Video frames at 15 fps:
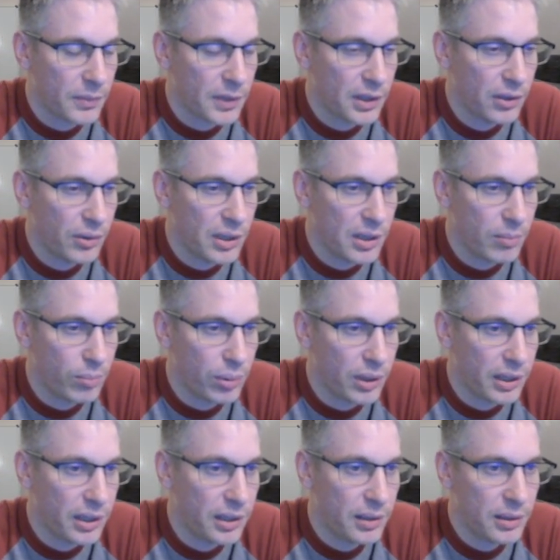He
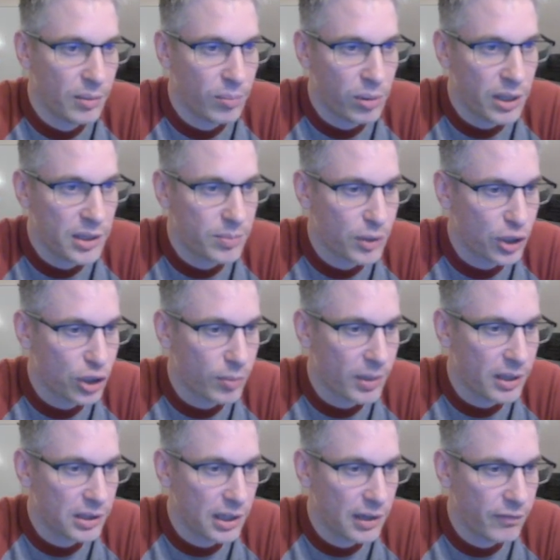plays bishop out
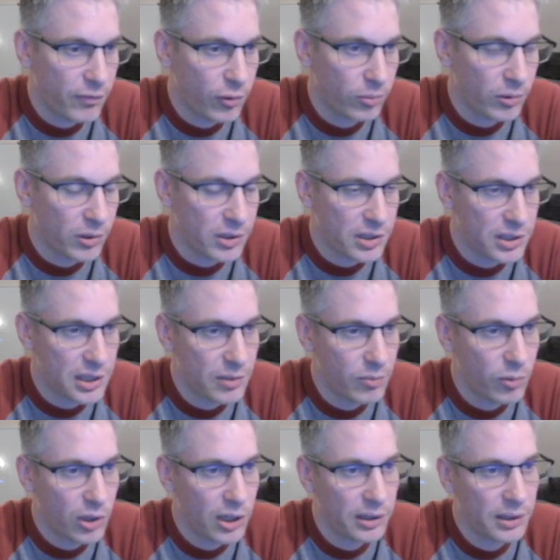to f4, rook to
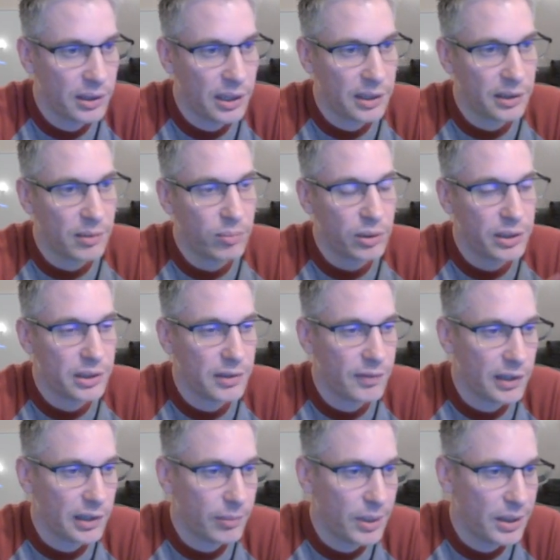c1, and complete
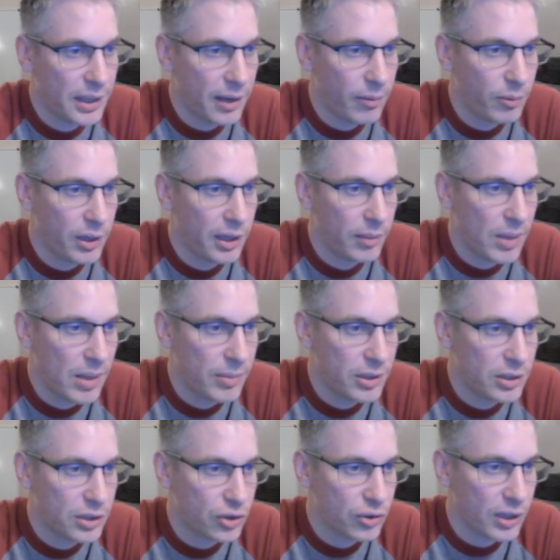development that way. Maybe
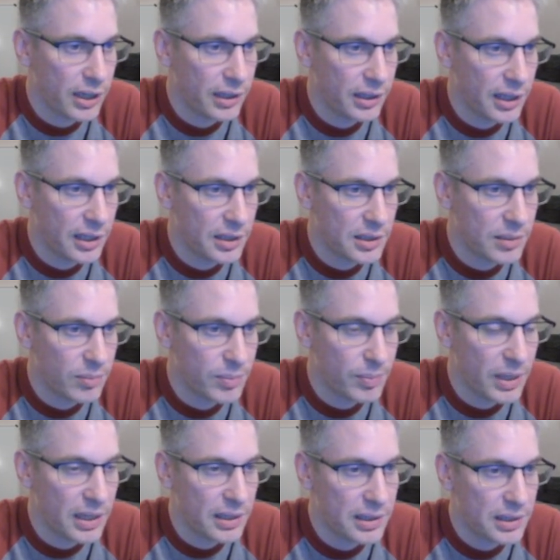just try and gain some
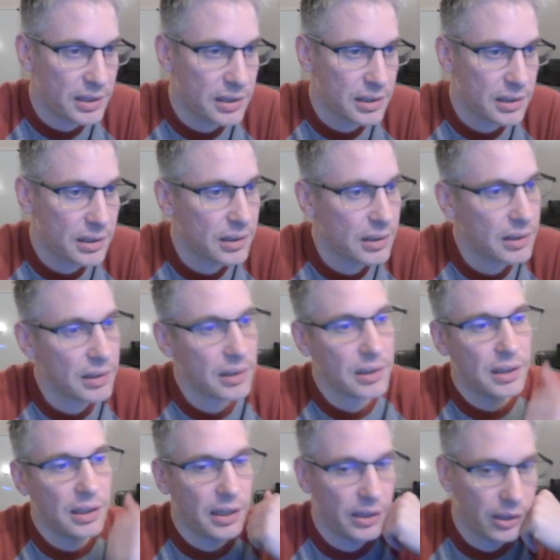space
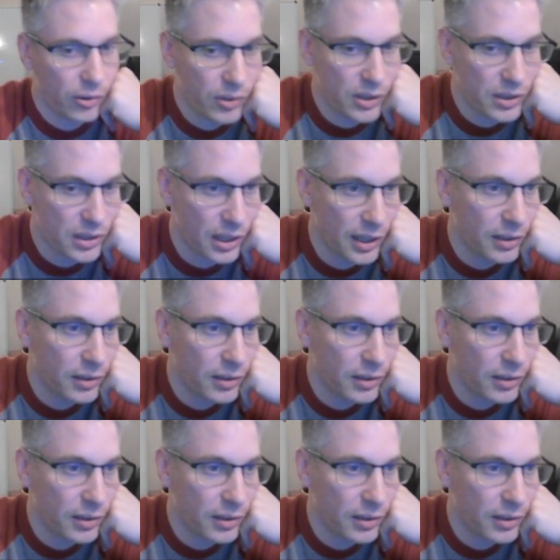on the queen side.